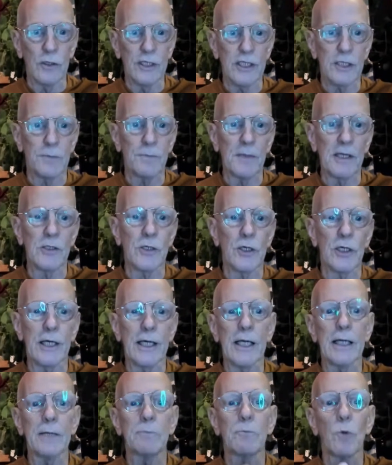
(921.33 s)
This means you're
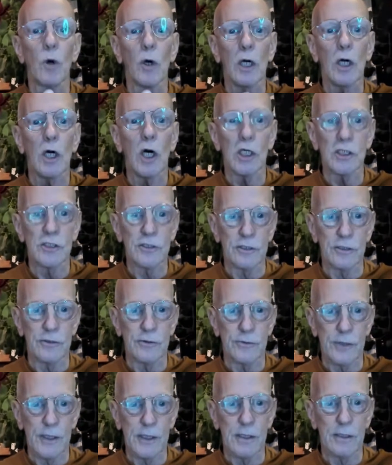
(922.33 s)
getting more
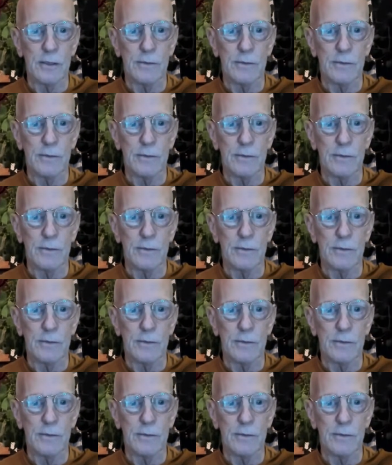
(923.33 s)
concentrated.